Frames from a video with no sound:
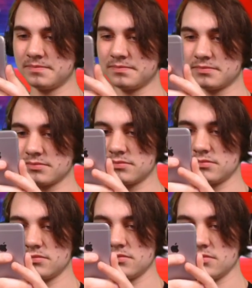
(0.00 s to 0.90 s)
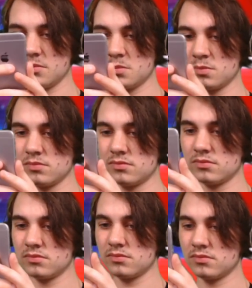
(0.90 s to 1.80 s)

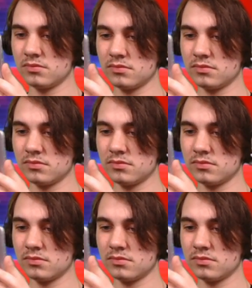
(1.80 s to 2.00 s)
Nothing is said.